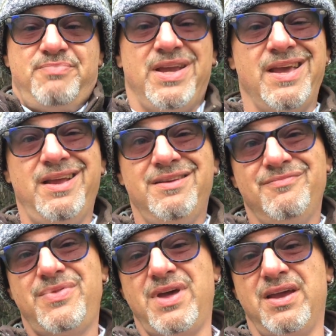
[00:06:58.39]

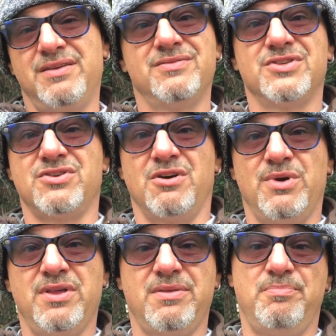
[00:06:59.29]
beginning thing to start
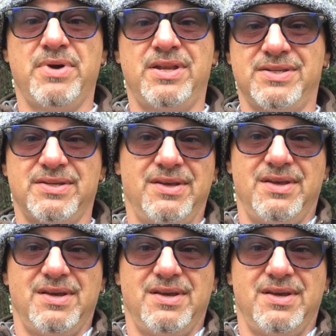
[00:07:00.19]
with, but